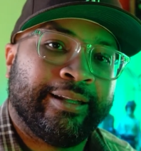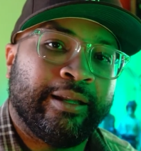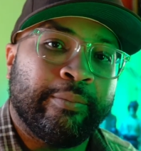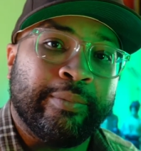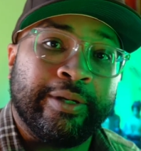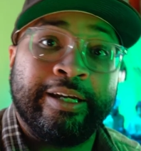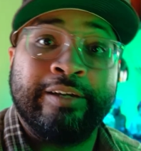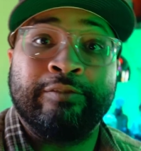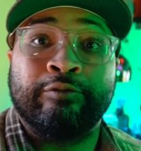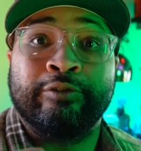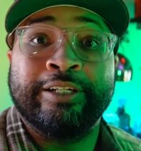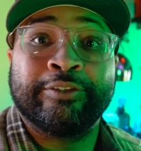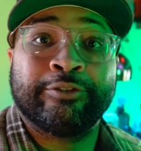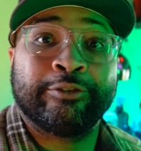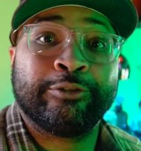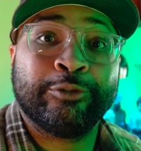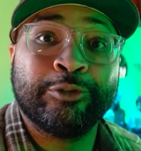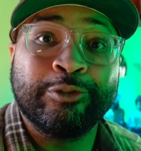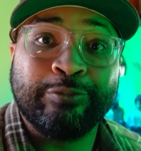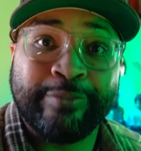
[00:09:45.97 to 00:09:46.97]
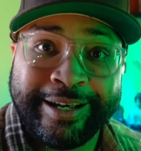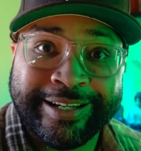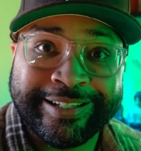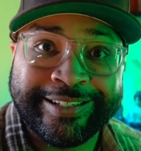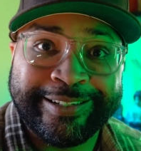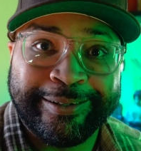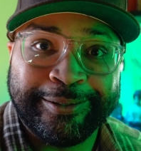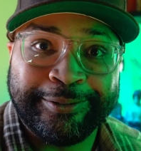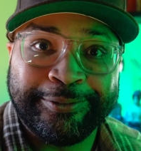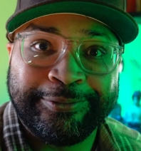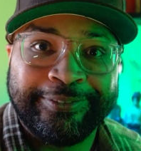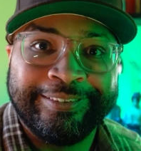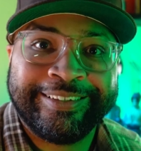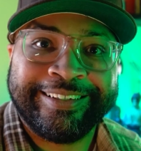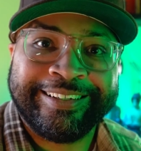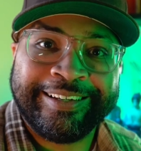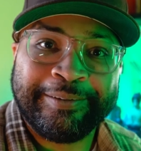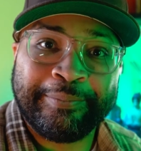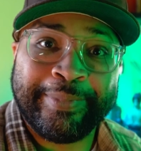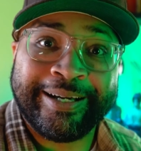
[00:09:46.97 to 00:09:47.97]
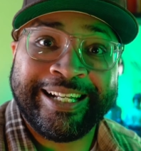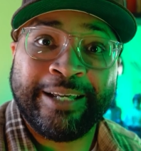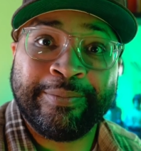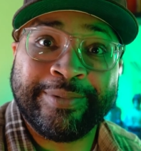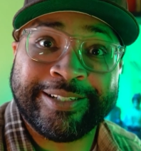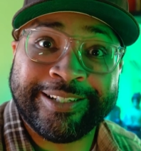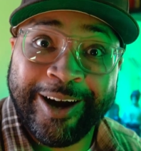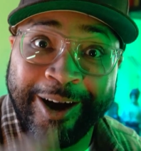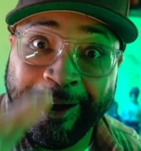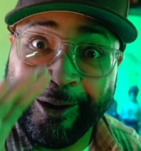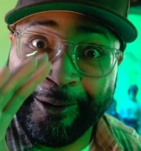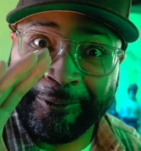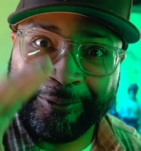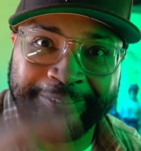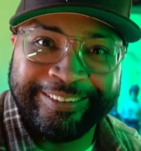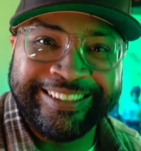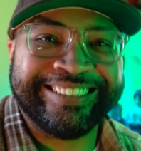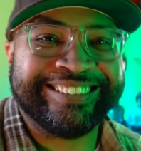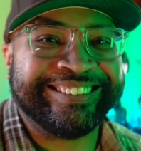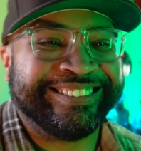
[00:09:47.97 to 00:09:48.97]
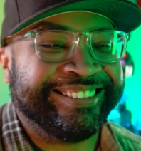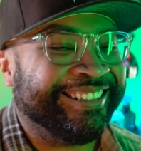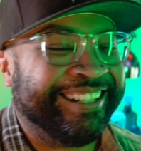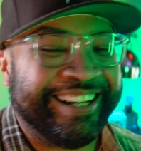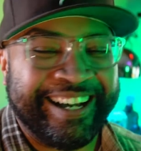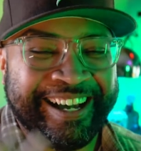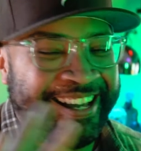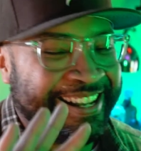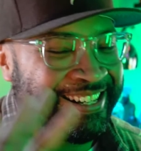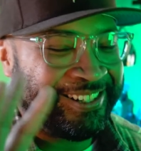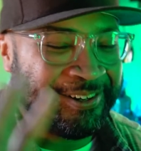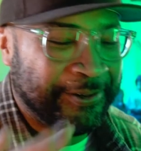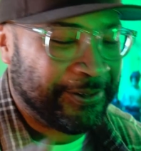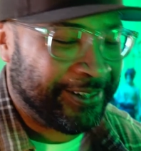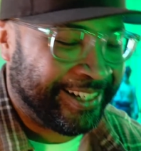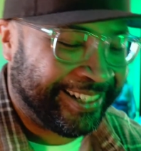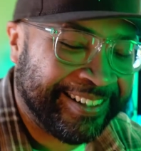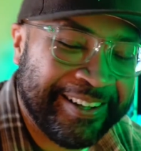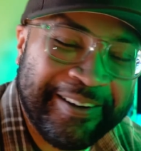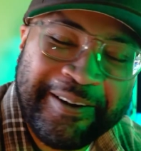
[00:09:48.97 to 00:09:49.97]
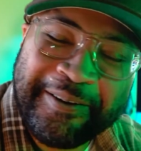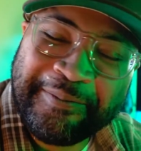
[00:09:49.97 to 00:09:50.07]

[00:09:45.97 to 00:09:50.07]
Let me reintroduce myself. My name is O. Nah, that's corny.